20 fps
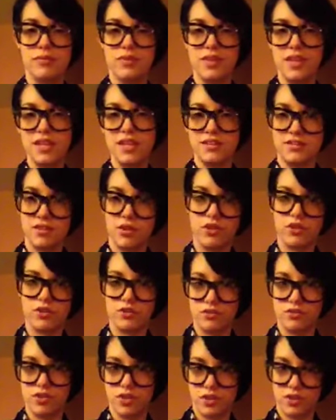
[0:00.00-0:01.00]
These are
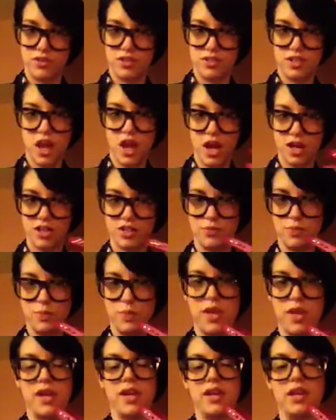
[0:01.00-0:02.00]
just a touch
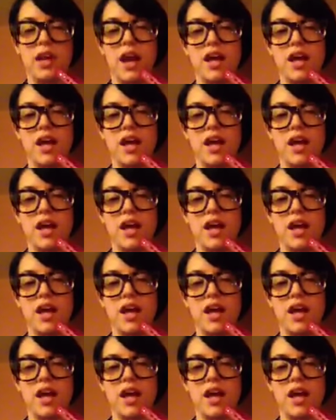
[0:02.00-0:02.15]
big.